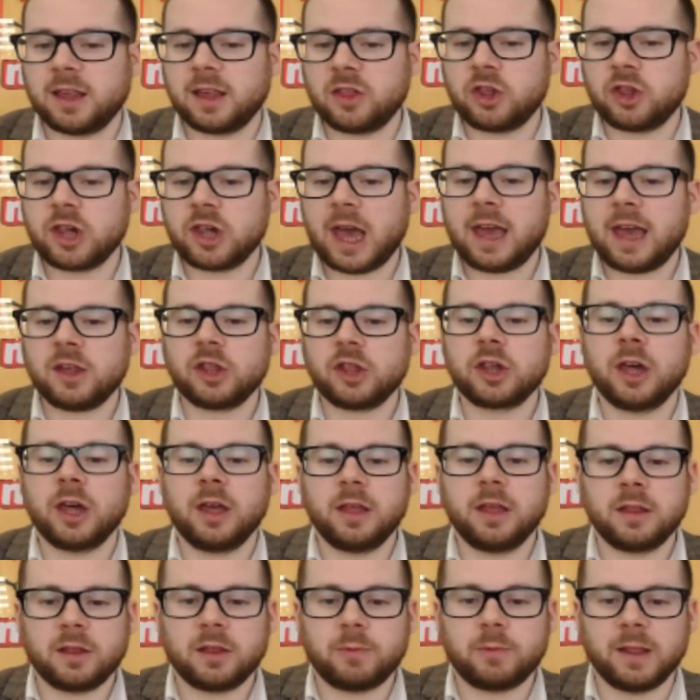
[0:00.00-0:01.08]

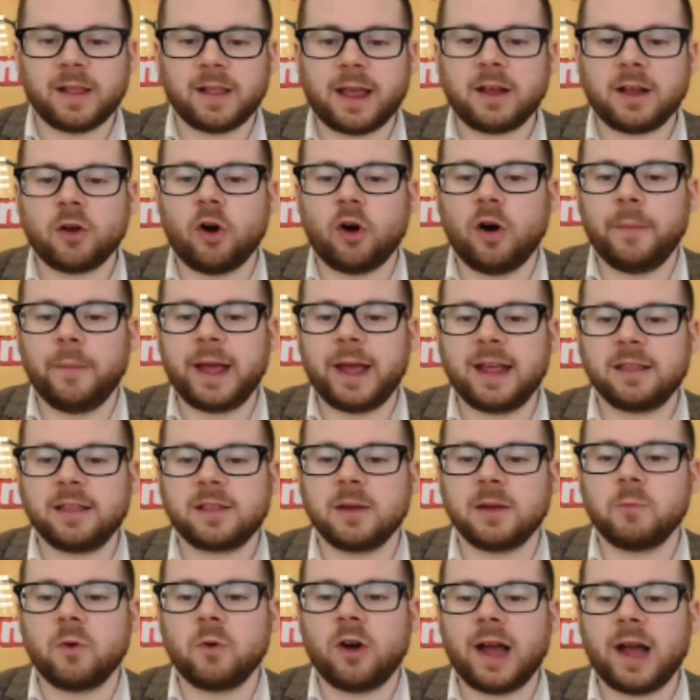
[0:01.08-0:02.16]
suggestions, we'd like
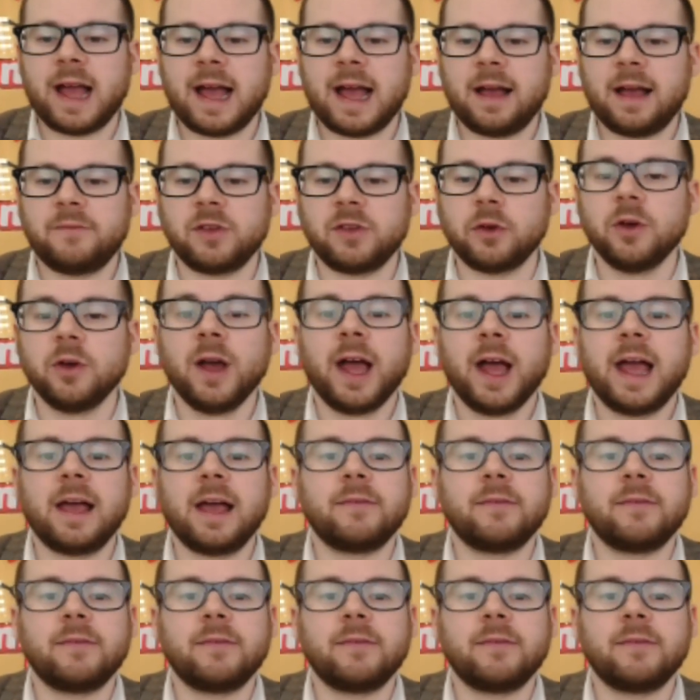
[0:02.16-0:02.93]
comments and what have you.